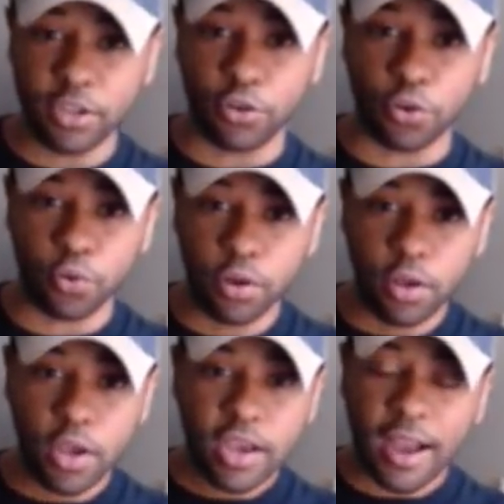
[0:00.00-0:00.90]
the dude.
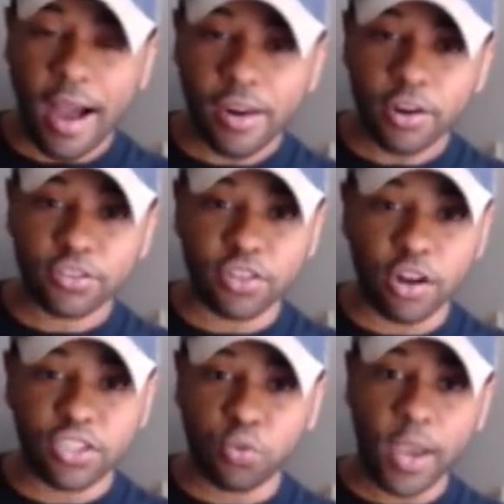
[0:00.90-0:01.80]
Conor
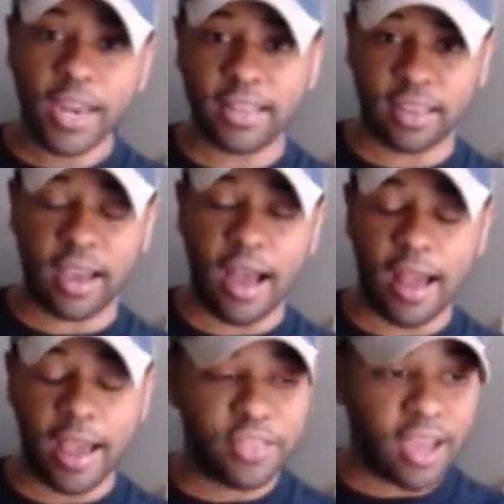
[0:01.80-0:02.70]
starts swinging at the guy,
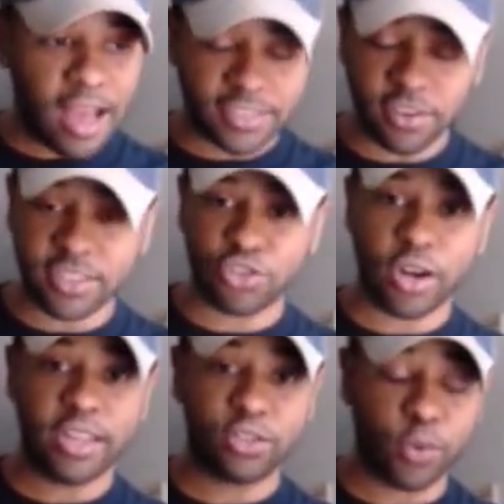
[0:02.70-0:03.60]
and the guy starts
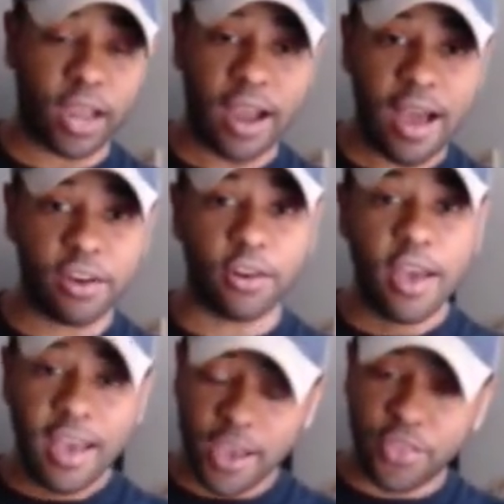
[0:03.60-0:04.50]
trying to swing at Conor.
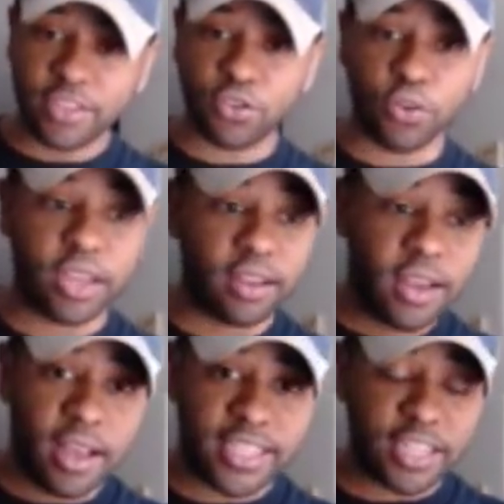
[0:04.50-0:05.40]
And then so
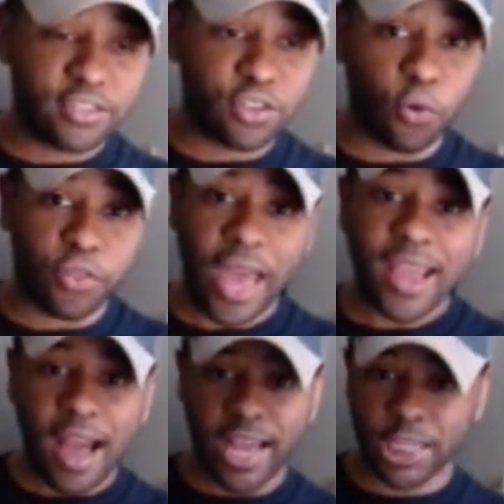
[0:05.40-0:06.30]
that
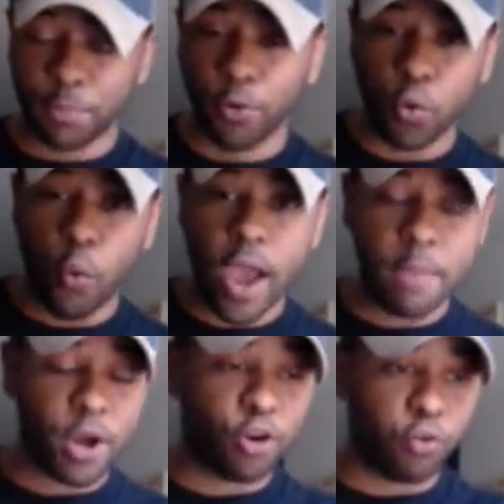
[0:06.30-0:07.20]
guy gets pulled away,
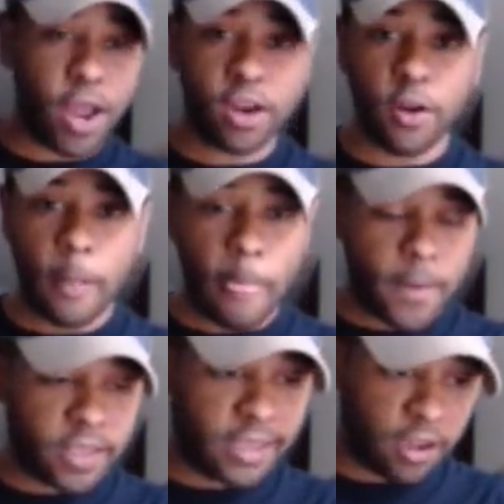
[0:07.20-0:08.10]
McGregor
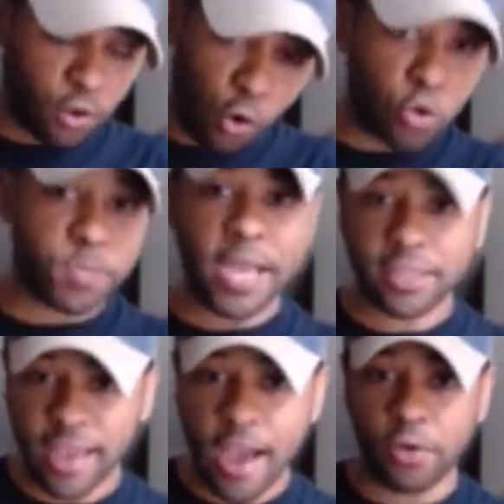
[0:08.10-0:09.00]
goes back
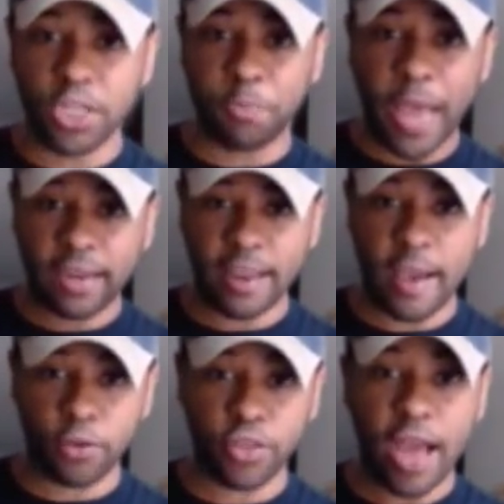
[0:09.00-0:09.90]
down. He's back
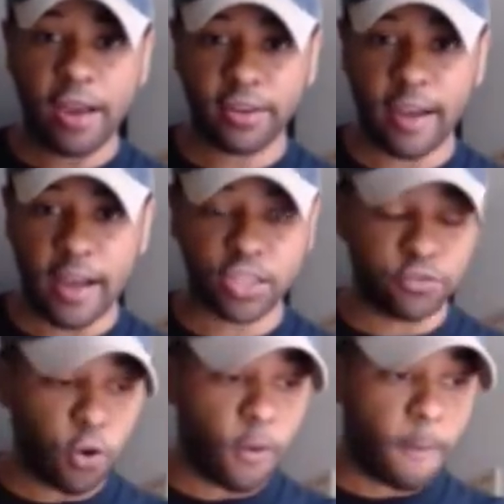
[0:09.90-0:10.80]
down on the octagon's
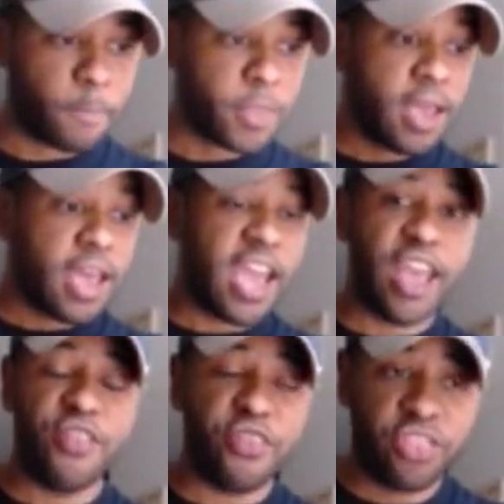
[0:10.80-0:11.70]
floor.
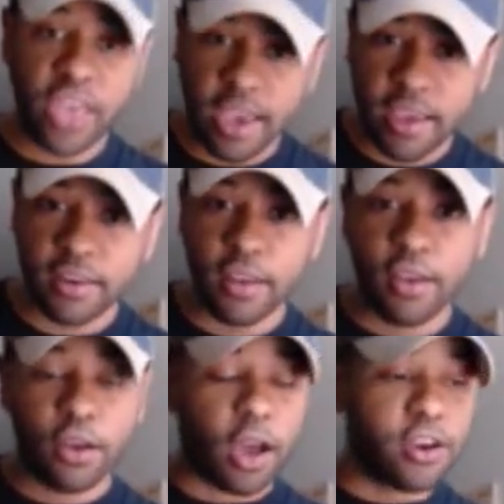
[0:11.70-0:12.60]
And then
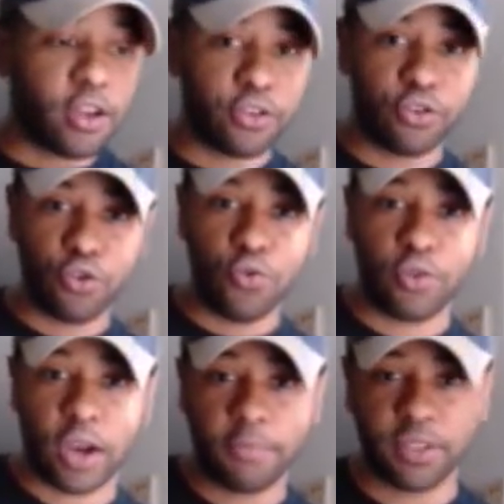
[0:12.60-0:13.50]
another dude
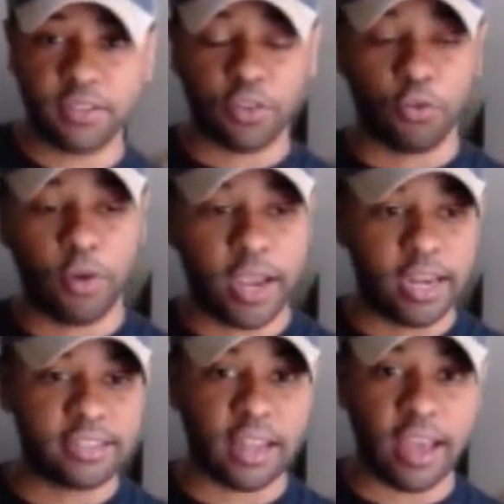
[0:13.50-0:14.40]
comes into the ring, and
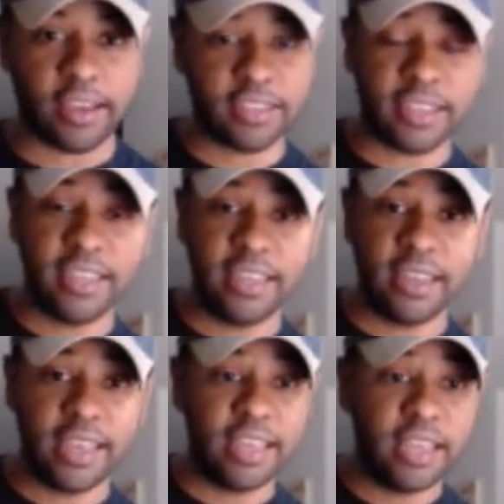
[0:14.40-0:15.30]
he's like, because
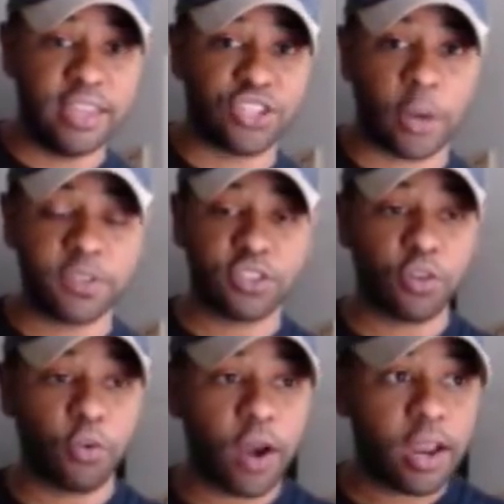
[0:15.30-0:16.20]
he jumps into
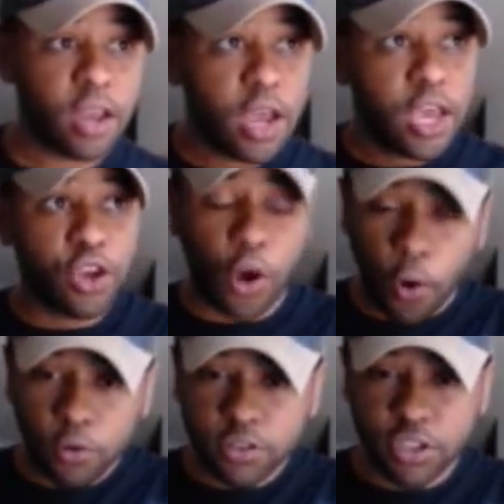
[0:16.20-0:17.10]
the ring, he
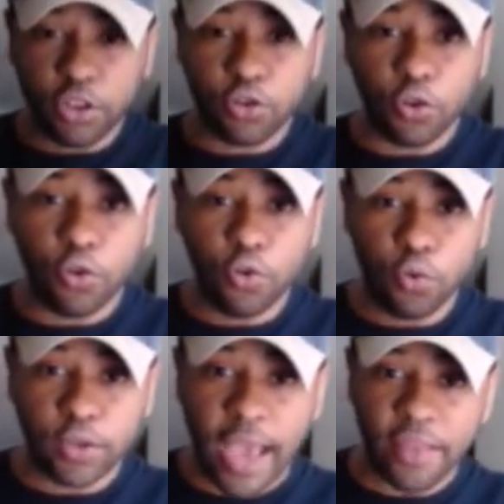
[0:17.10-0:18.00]
goes to the dude
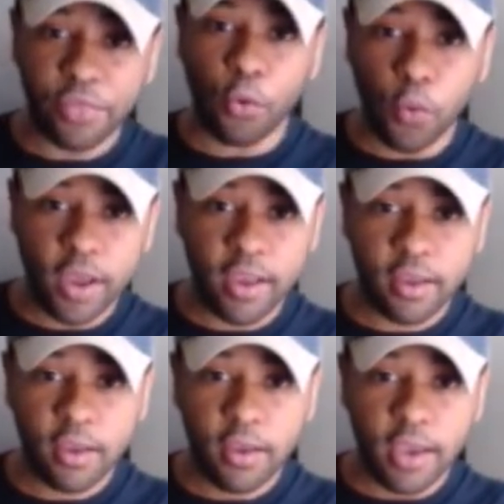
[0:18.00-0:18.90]
who had the
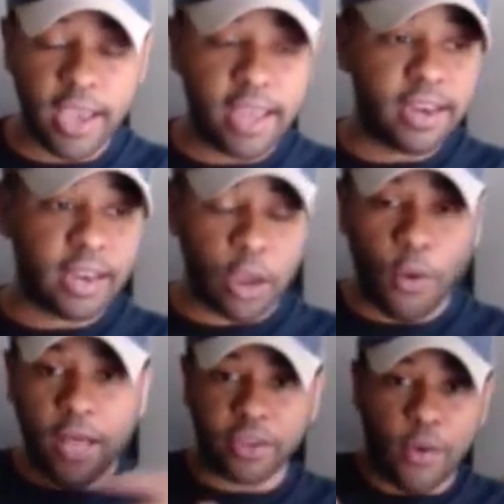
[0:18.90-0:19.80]
wig, and like
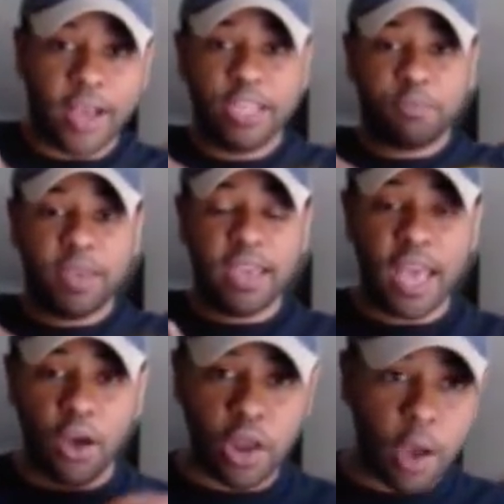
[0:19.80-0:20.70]
while he's being
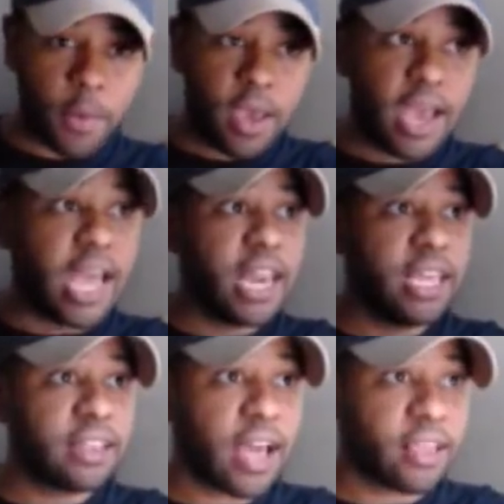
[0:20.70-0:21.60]
held up, and
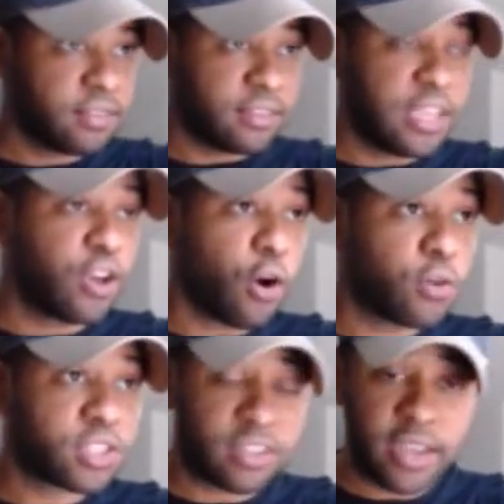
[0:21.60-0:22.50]
he
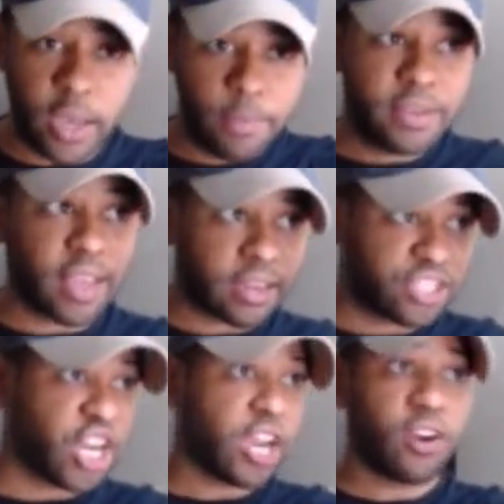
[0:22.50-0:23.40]
goes to him, he's like
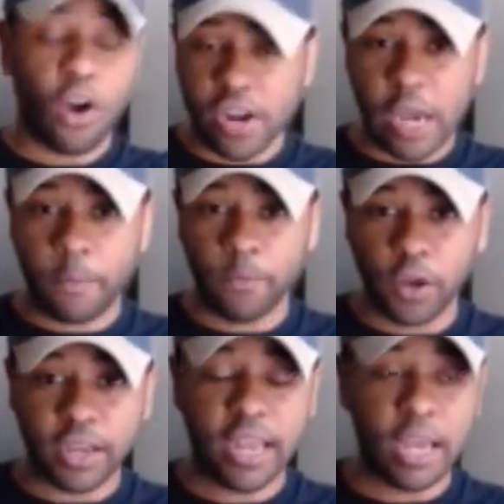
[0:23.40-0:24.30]
checking on him,
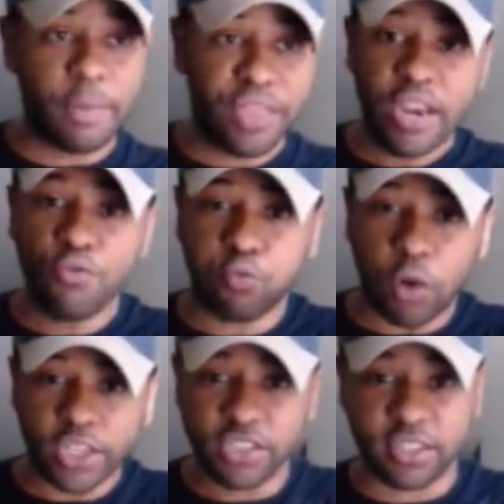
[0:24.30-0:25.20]
looking at him, and then he
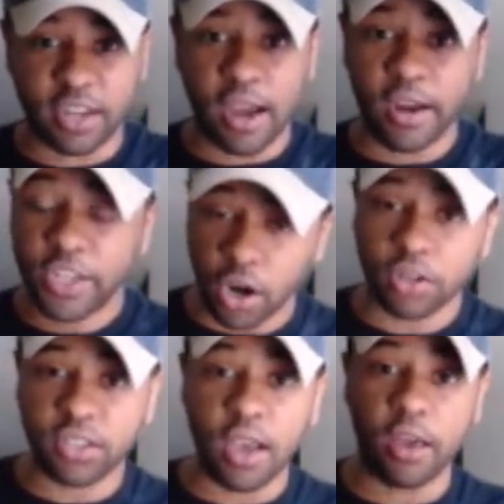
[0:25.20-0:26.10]
rushes to Conor, he
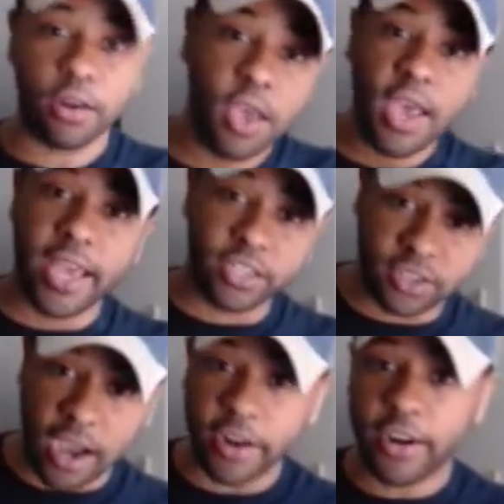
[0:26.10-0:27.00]
charges Conor, and
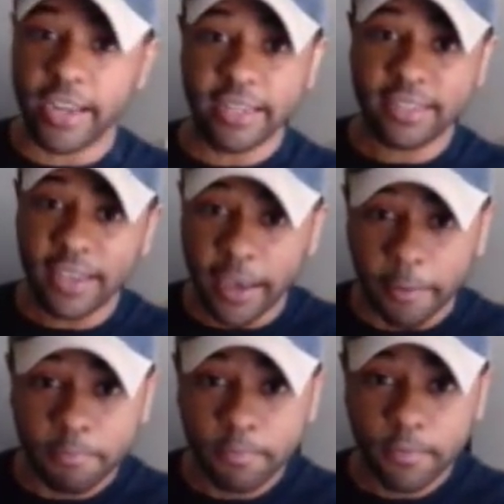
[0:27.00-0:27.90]
Conor hits
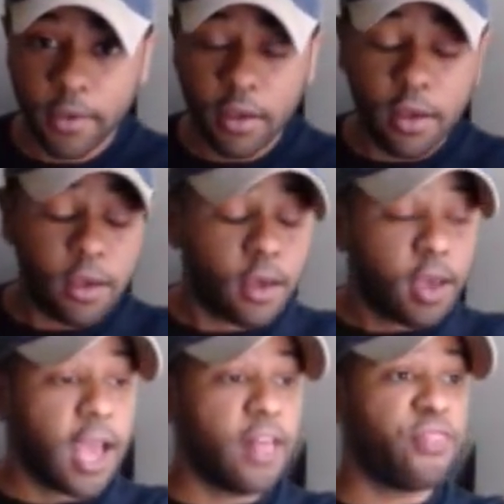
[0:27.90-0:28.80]
him.
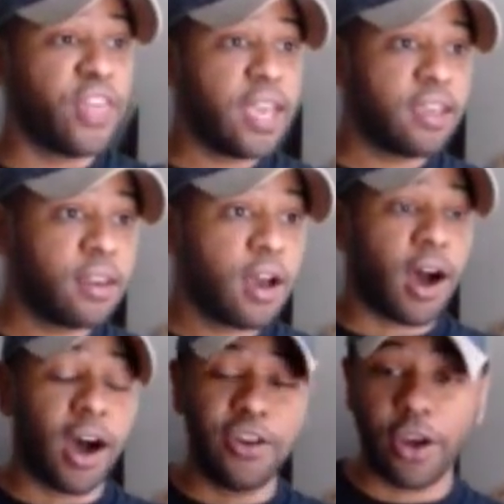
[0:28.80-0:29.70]
And then
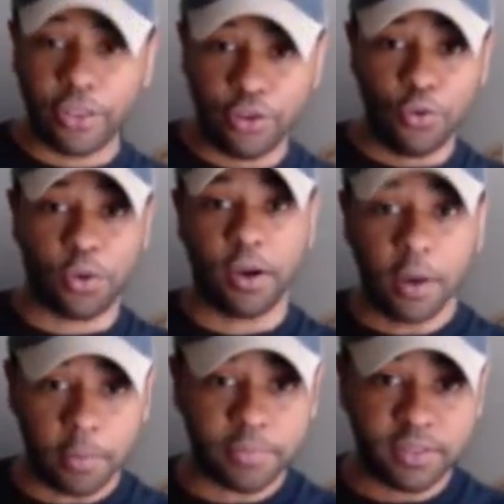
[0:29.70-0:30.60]
another dude
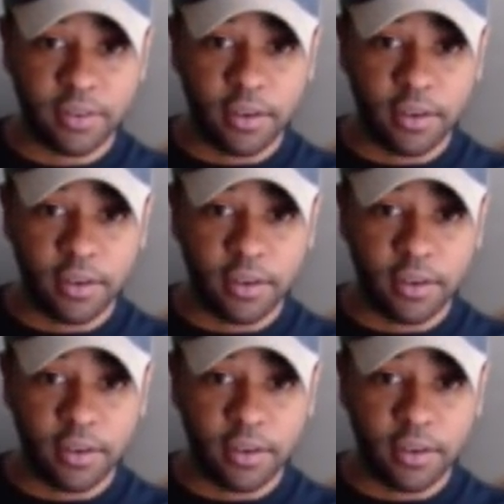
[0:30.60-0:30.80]
comes